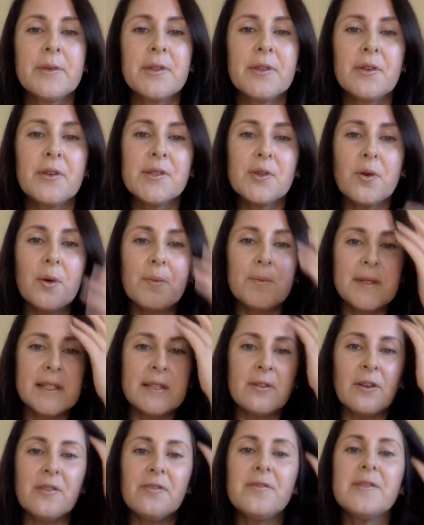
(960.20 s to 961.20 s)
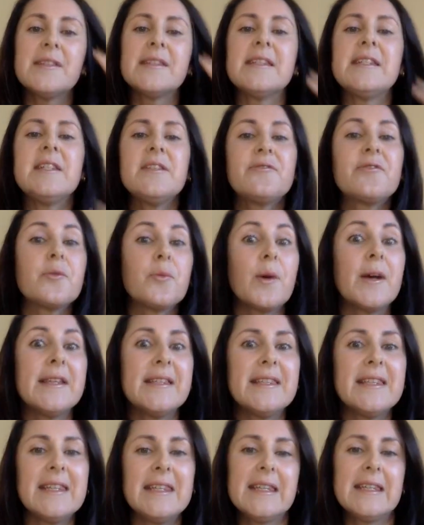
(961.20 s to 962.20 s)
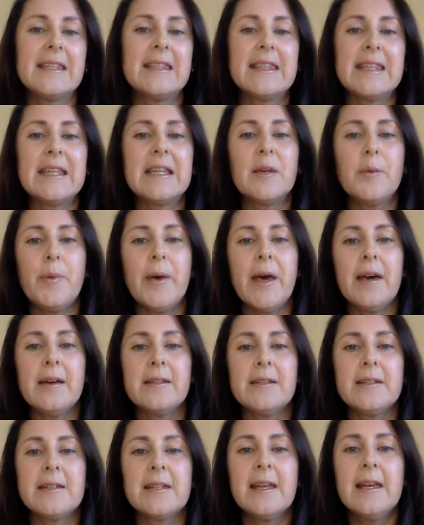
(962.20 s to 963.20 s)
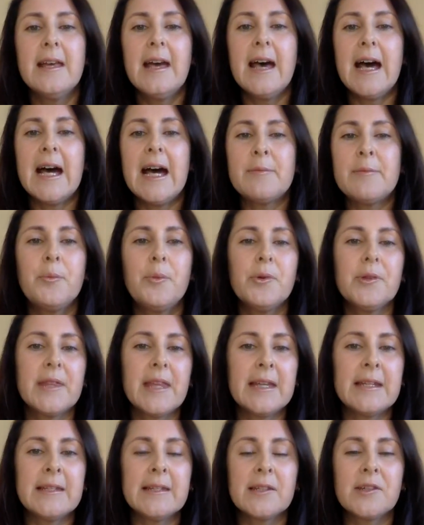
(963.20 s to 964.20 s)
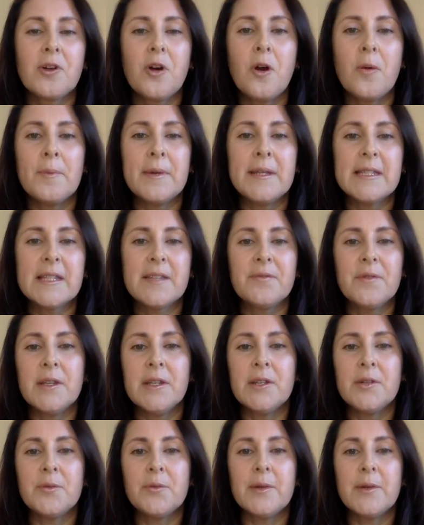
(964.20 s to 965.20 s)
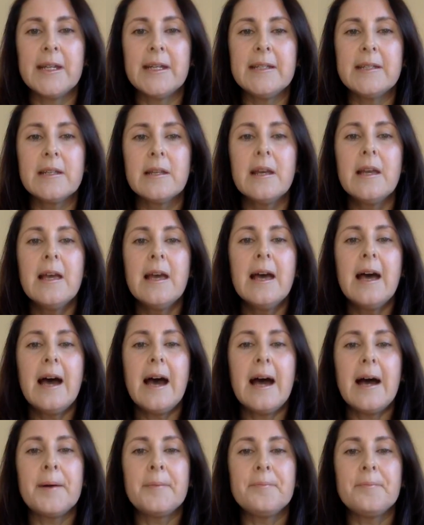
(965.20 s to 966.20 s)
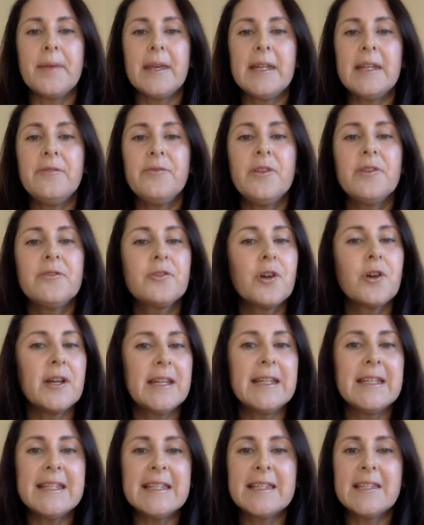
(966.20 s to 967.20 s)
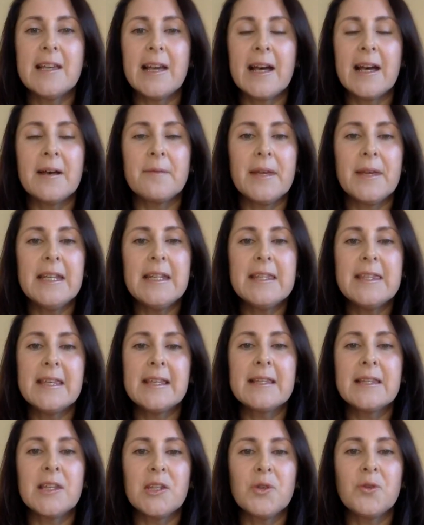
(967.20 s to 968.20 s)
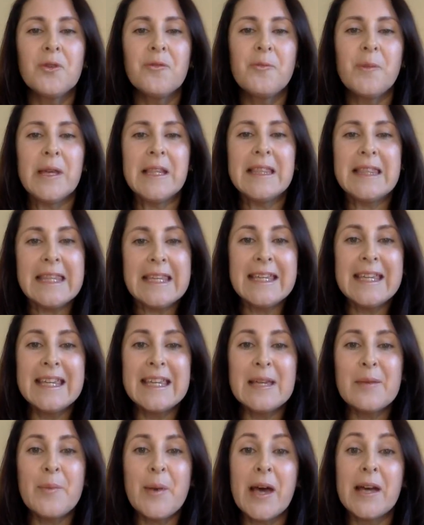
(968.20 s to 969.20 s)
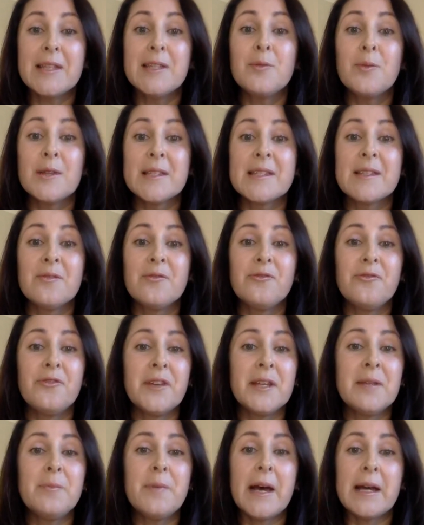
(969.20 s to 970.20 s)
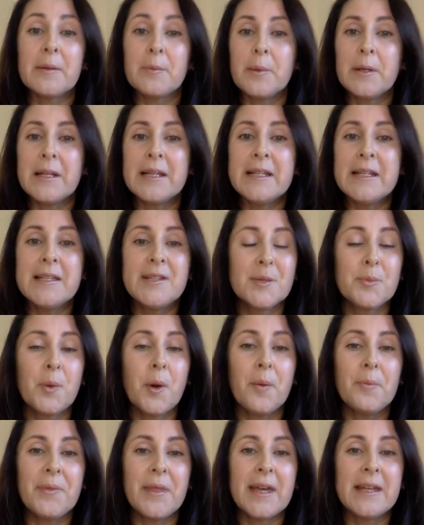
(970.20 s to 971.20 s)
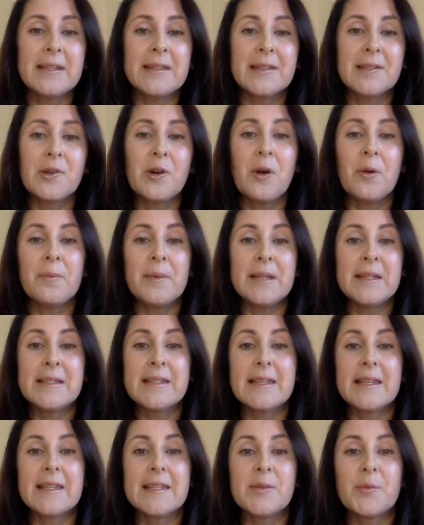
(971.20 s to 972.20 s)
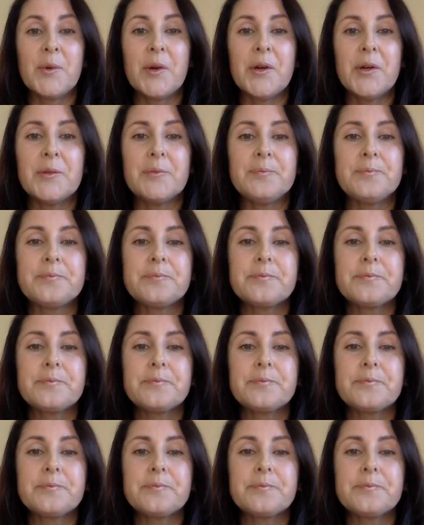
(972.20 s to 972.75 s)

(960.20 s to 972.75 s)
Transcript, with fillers: of those opt-in offers and different ways that you can think about it. I'll put that in the comments for you to read. And if you've got anything that you've been thinking about, you want some feedback, please just pop that in the comments as well.